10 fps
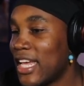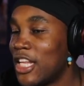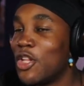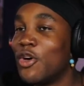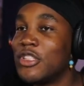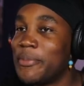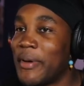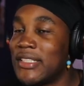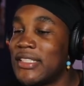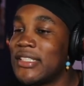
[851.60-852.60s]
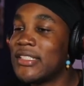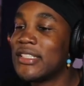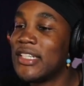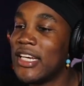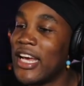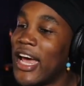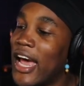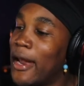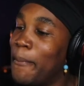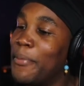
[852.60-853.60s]
in those spaces
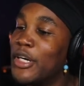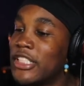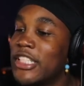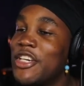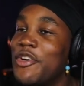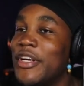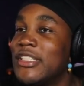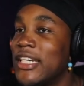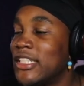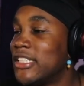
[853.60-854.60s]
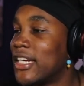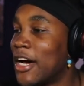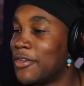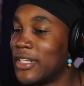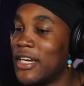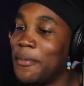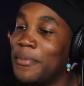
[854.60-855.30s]
and pushing your intention out there,